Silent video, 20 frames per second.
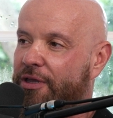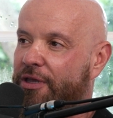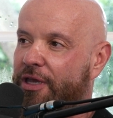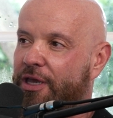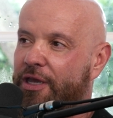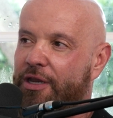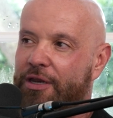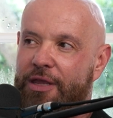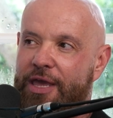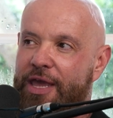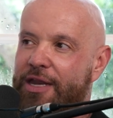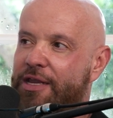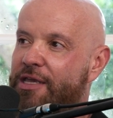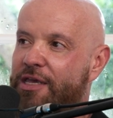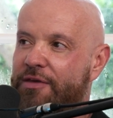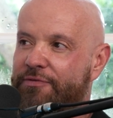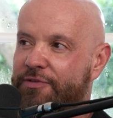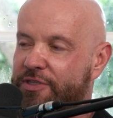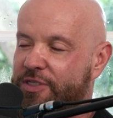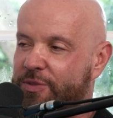in any
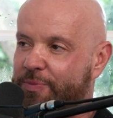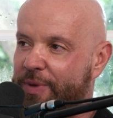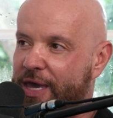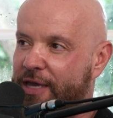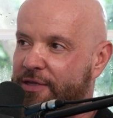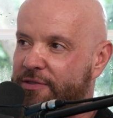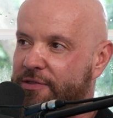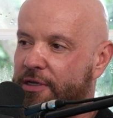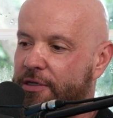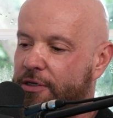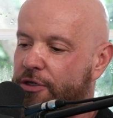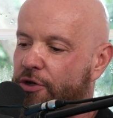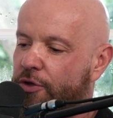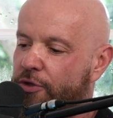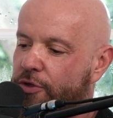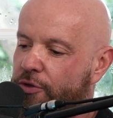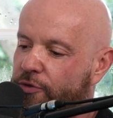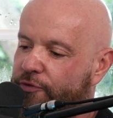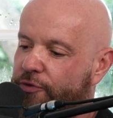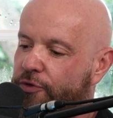given space, and
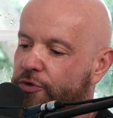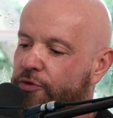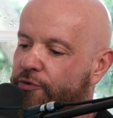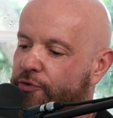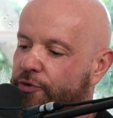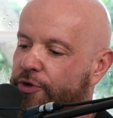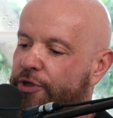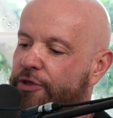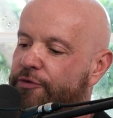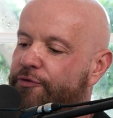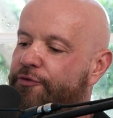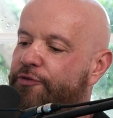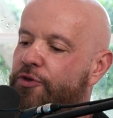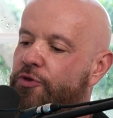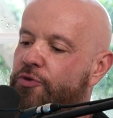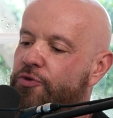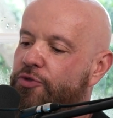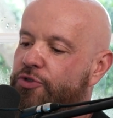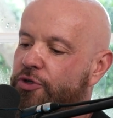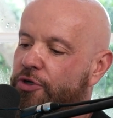you've really
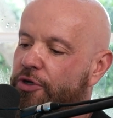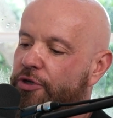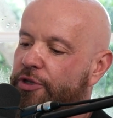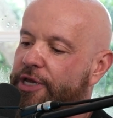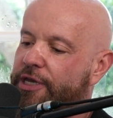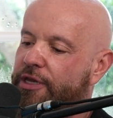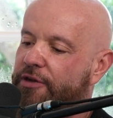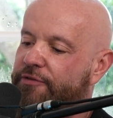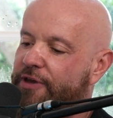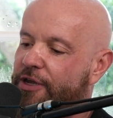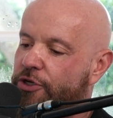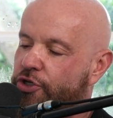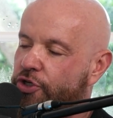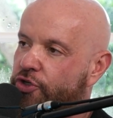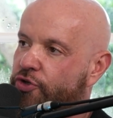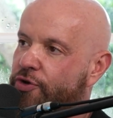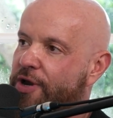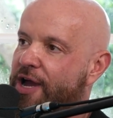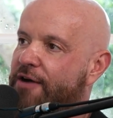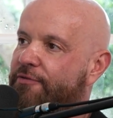fused your adventure
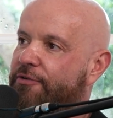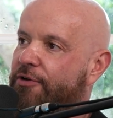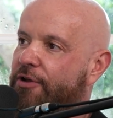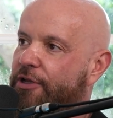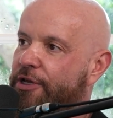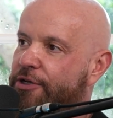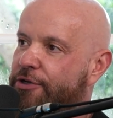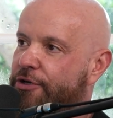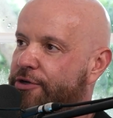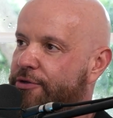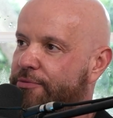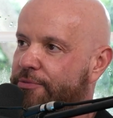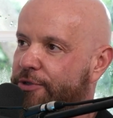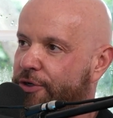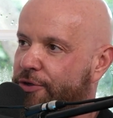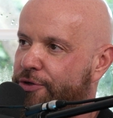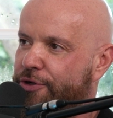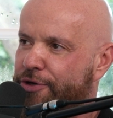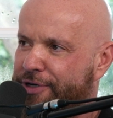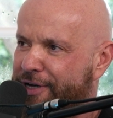travel and
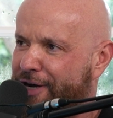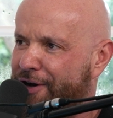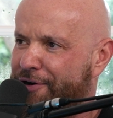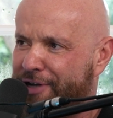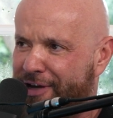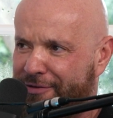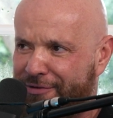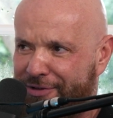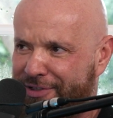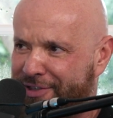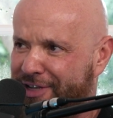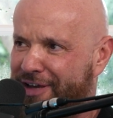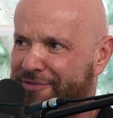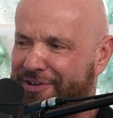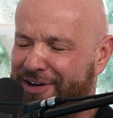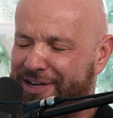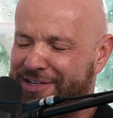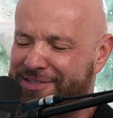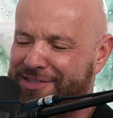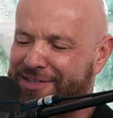your daredevil stuff,
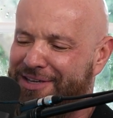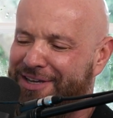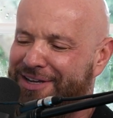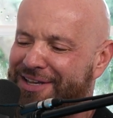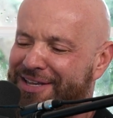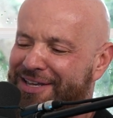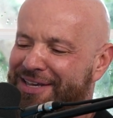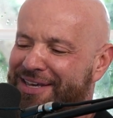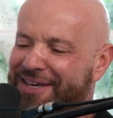and I see it.